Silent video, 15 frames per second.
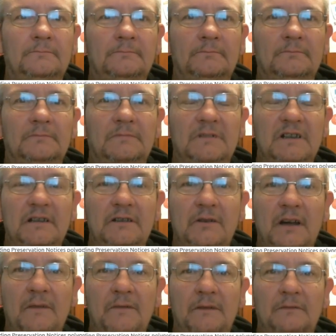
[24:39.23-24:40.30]
there you
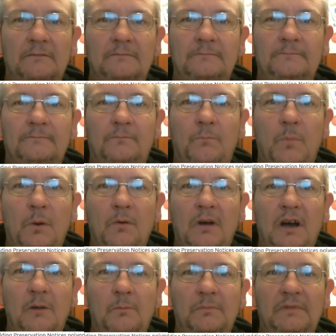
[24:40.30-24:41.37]
have it. Built
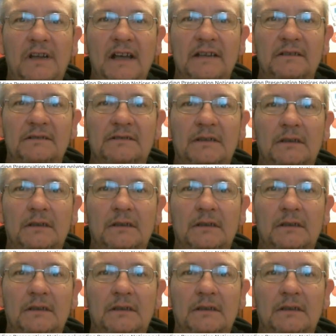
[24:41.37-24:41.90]
up layers, look.